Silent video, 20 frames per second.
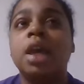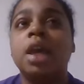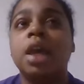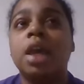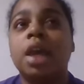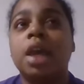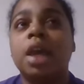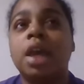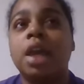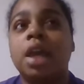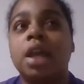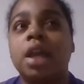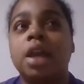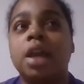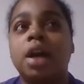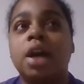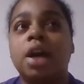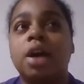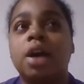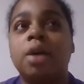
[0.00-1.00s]
And
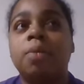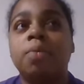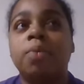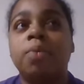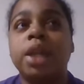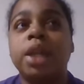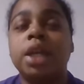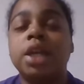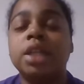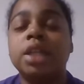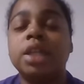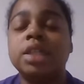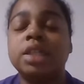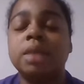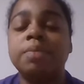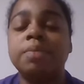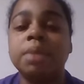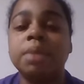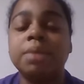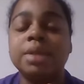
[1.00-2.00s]
when it could have
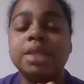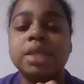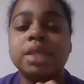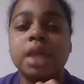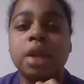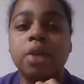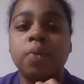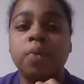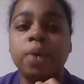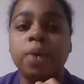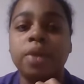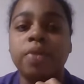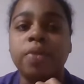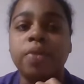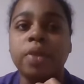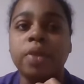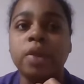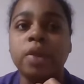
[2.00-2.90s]
simply been settled with,